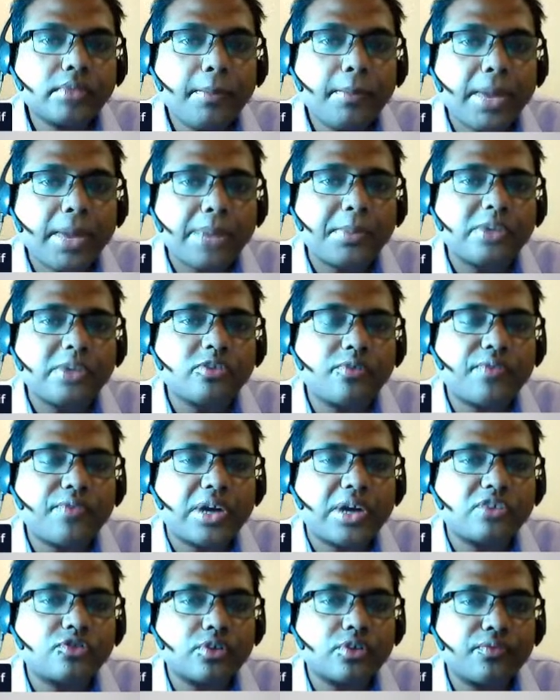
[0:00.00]
Purpose of
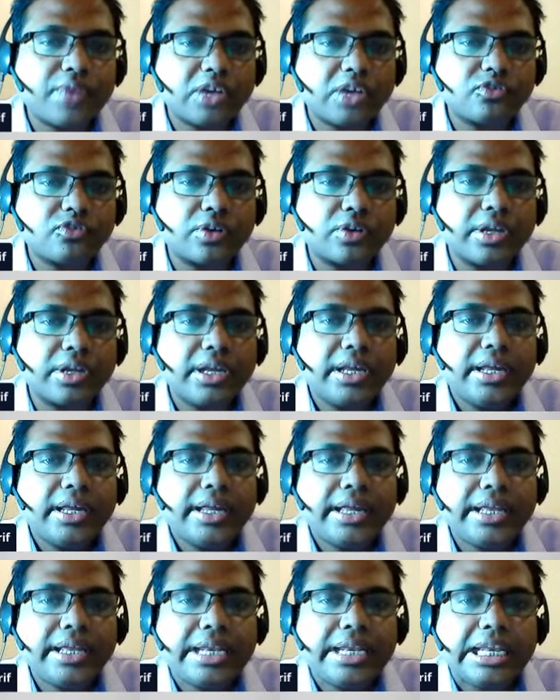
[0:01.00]
function,
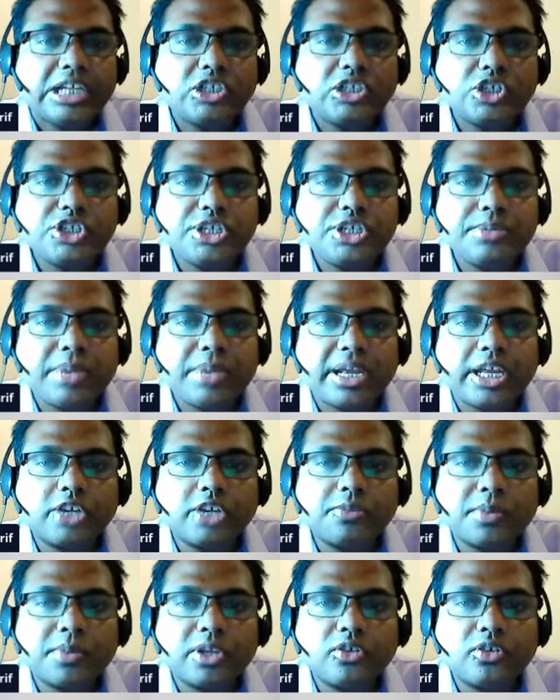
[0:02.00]
a relationship and
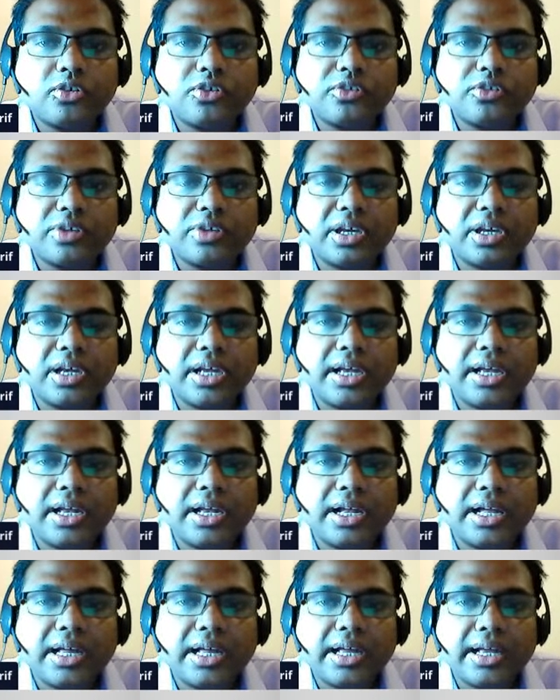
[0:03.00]
expressions
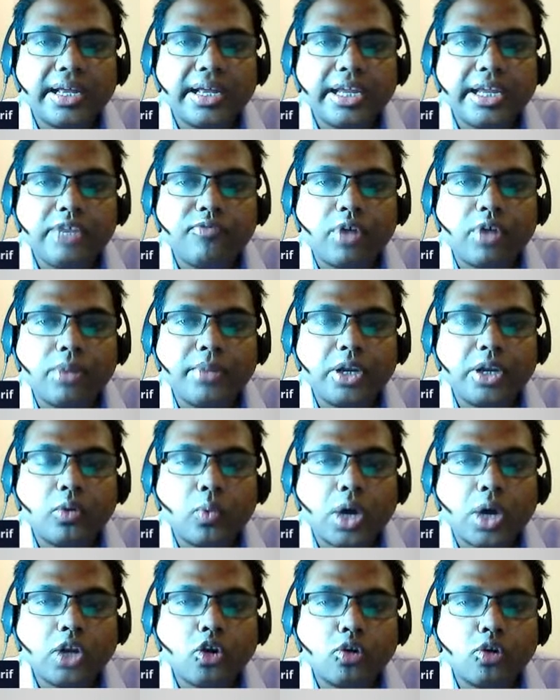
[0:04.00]

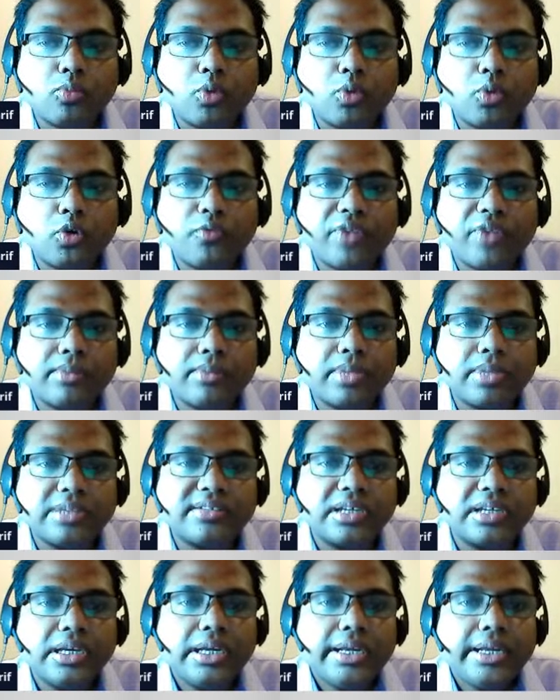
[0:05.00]
involvement one or more
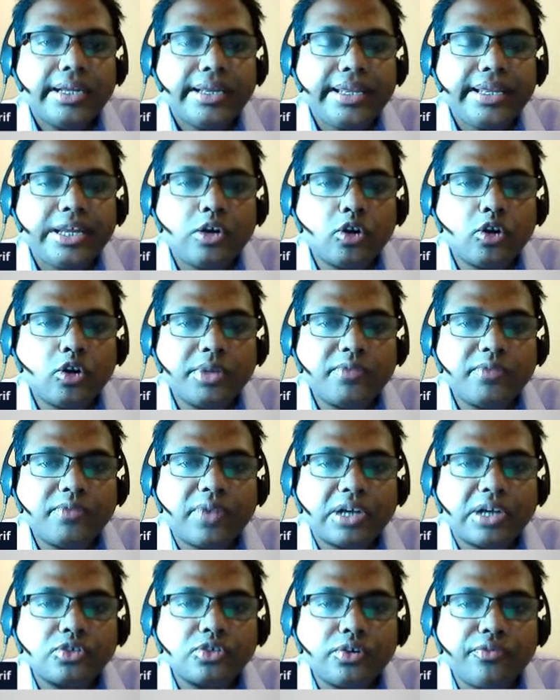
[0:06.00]
verbals. In economic
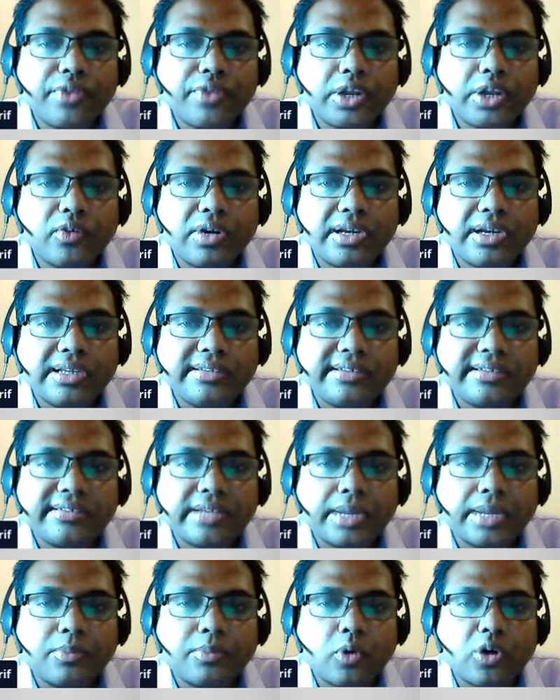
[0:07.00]
function frequently
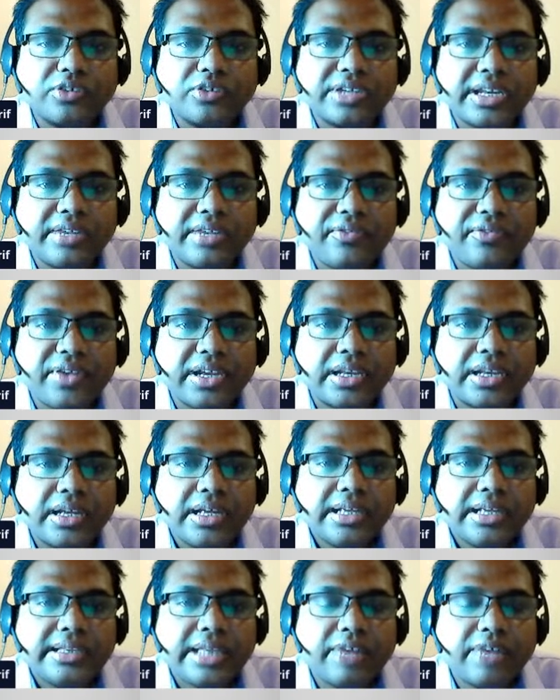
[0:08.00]
describe cause and effect.
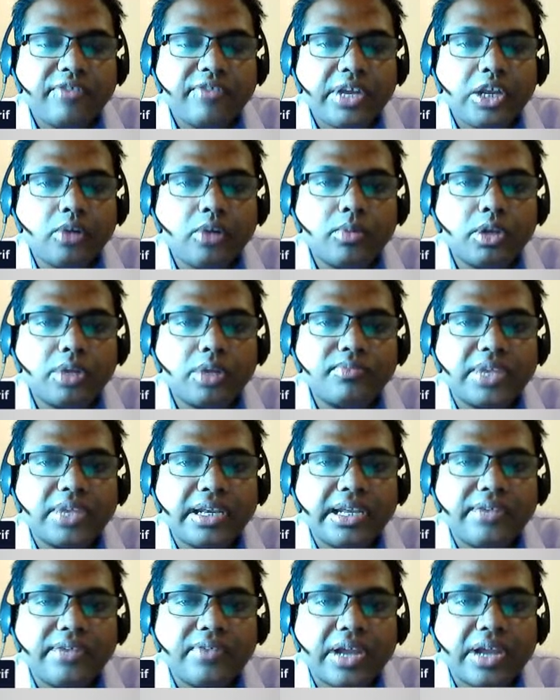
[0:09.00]
The variable of
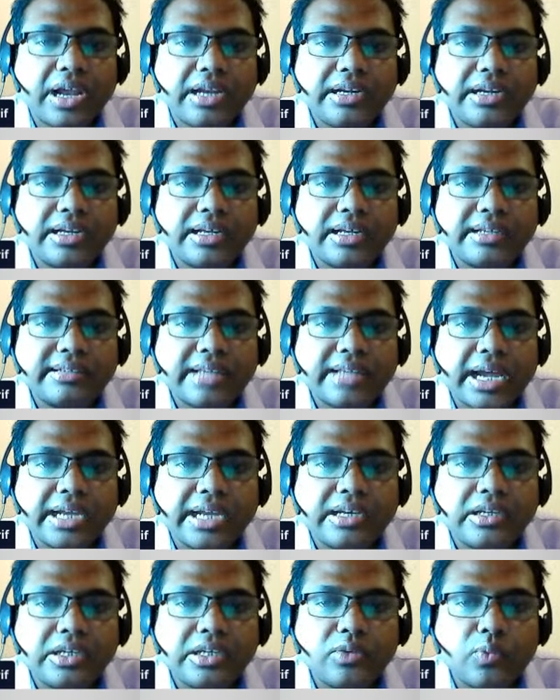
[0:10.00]
the left hand
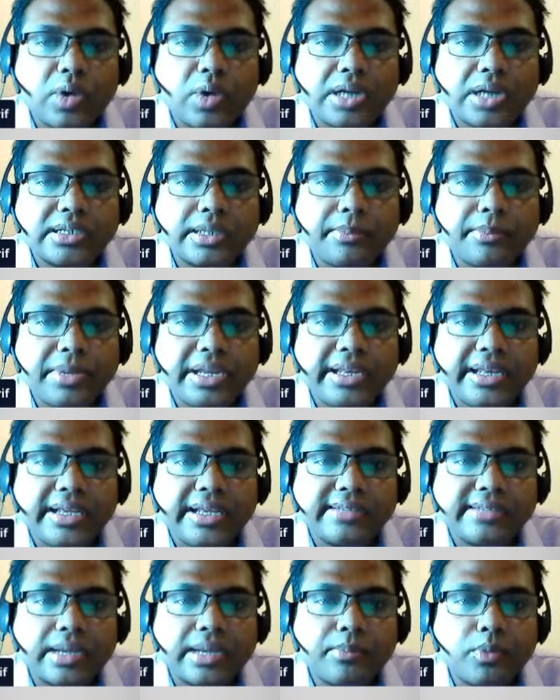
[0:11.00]
side in what the begin
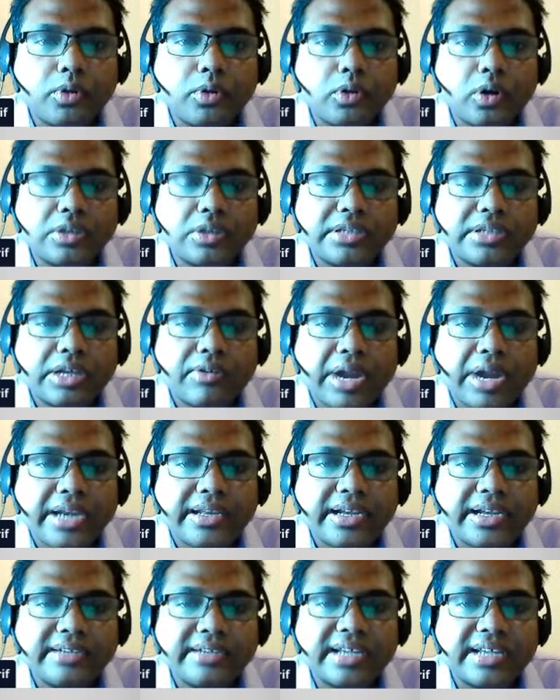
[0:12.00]
example, on the
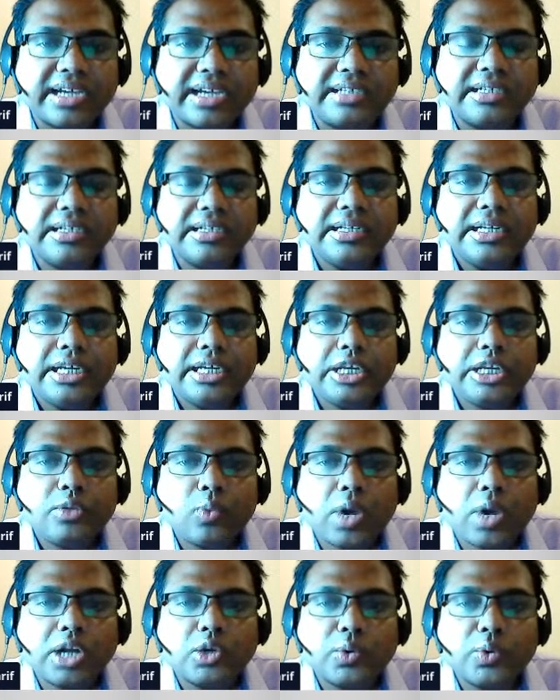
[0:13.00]
right hand side
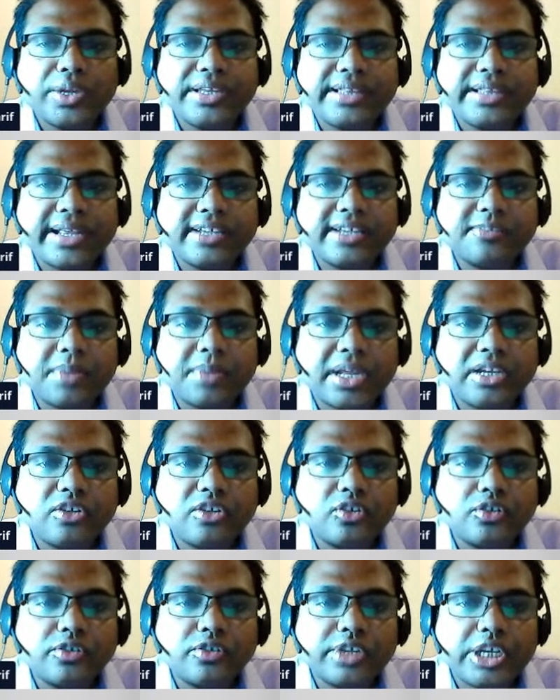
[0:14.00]
it what doing the
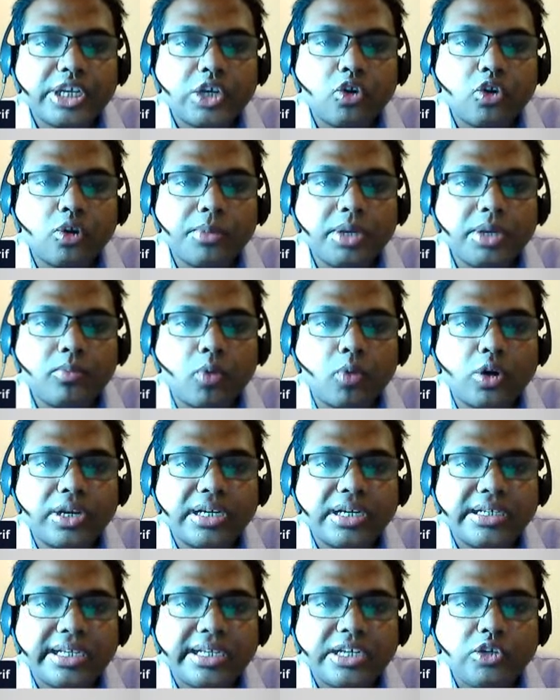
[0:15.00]
explanations. Economic
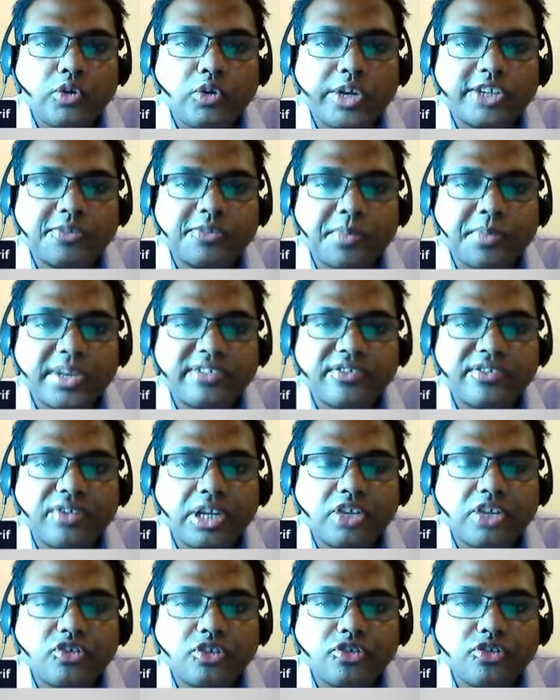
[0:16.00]
model tend to express
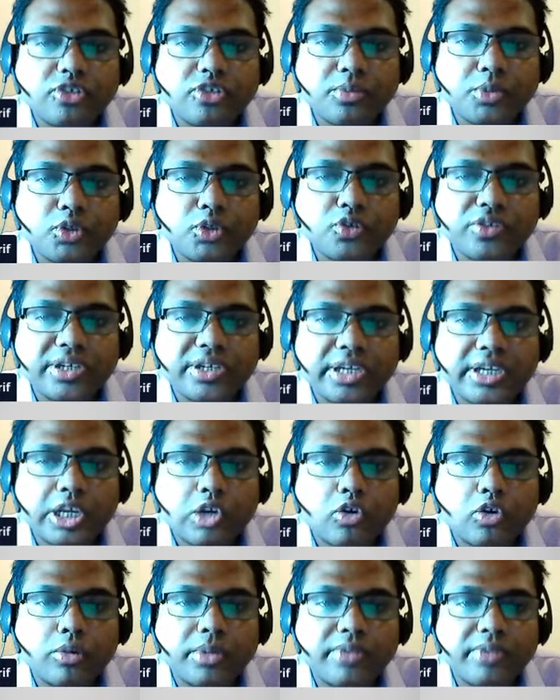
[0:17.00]
relationship using
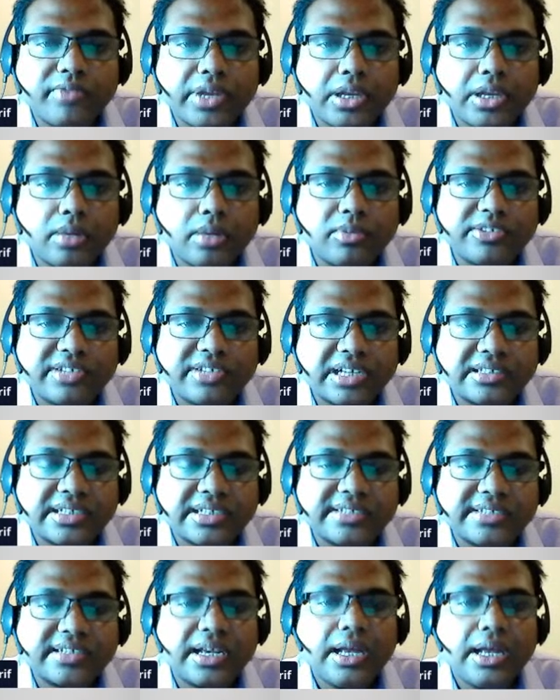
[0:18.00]
economic variables
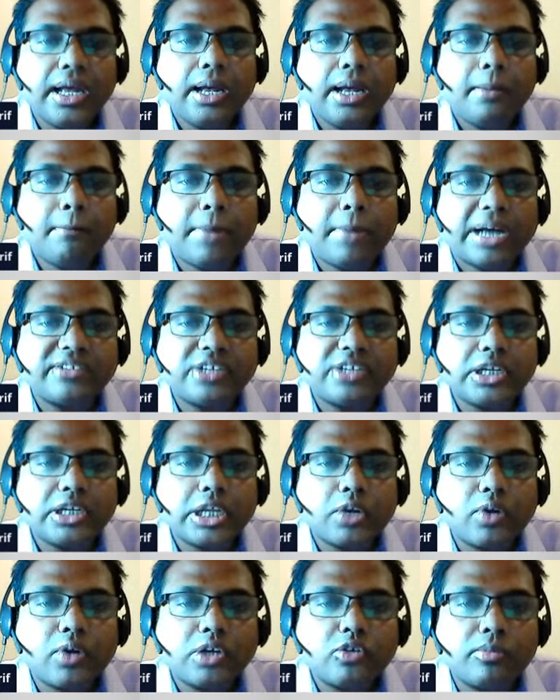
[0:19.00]
such as budget
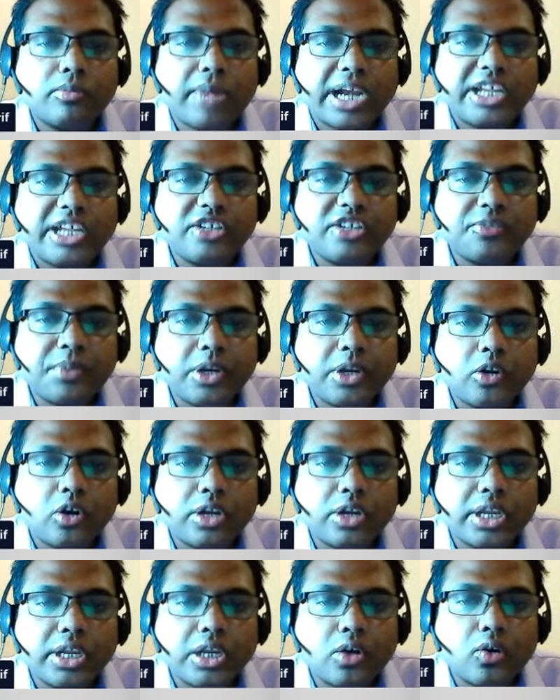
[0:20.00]
equal to money spent
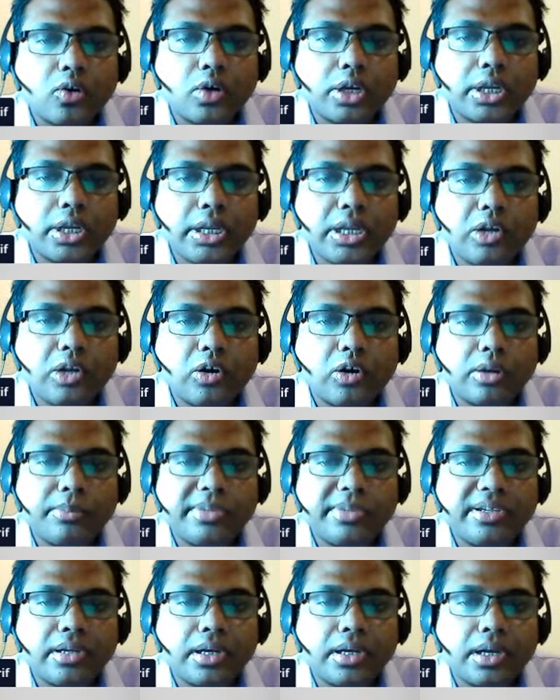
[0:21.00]
on
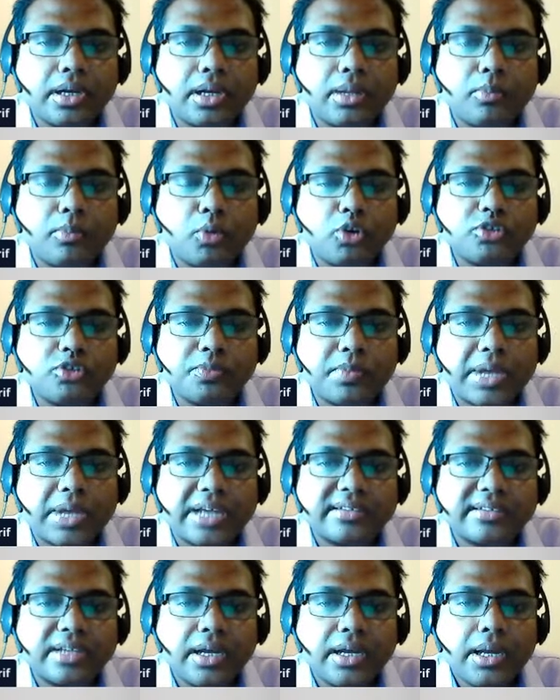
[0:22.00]
books
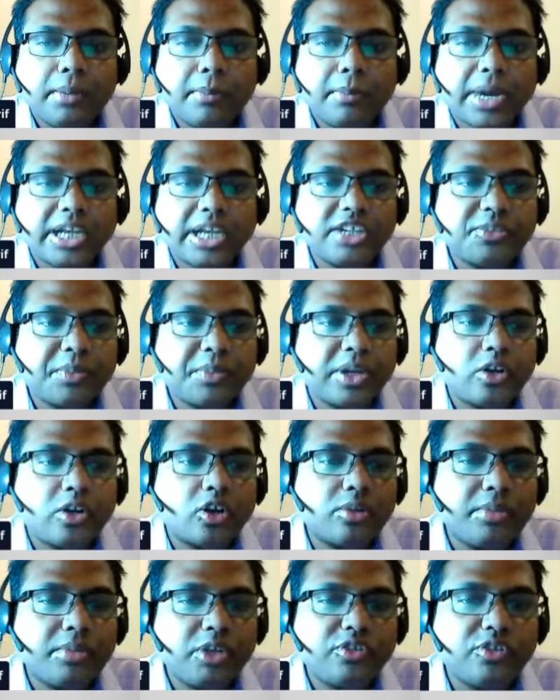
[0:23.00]
plus money spent
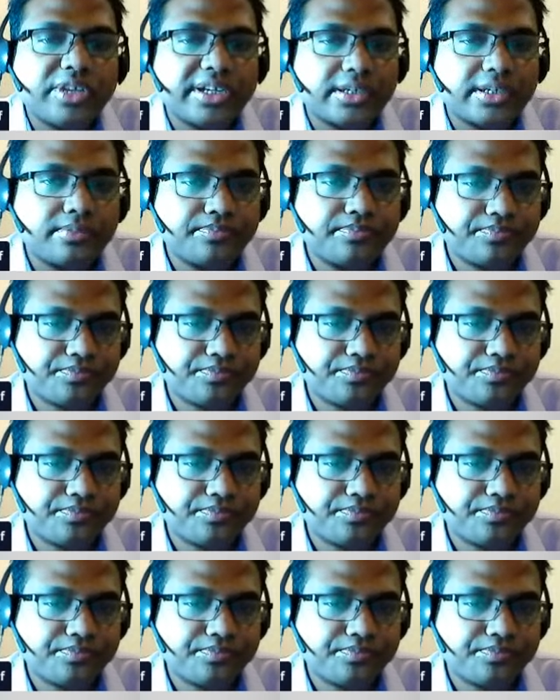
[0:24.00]
on music.